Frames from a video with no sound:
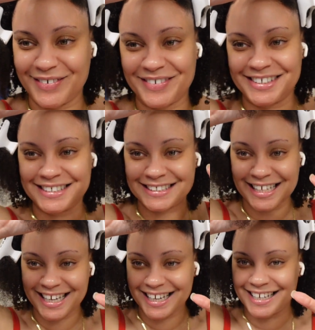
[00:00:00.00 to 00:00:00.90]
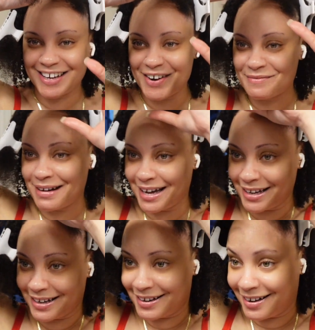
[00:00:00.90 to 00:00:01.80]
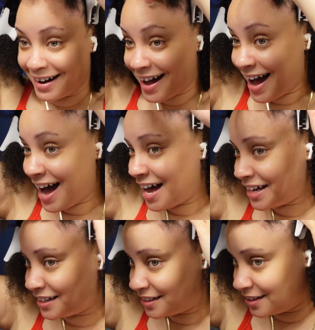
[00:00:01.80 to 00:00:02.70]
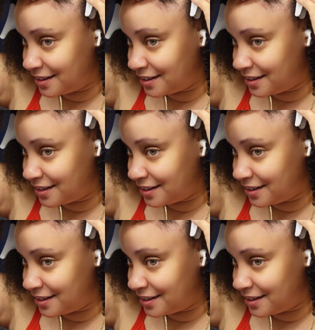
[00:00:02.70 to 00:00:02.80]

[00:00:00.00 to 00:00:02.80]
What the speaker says: don't understand. Oh my God.